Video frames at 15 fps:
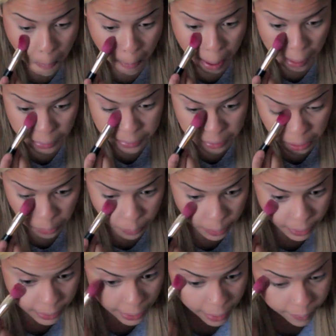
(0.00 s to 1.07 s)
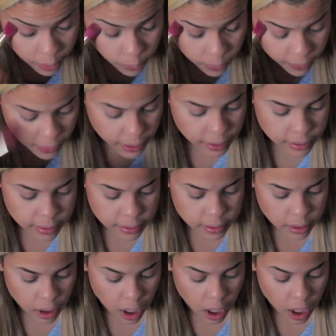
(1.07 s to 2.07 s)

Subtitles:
I like to go really heavy with this,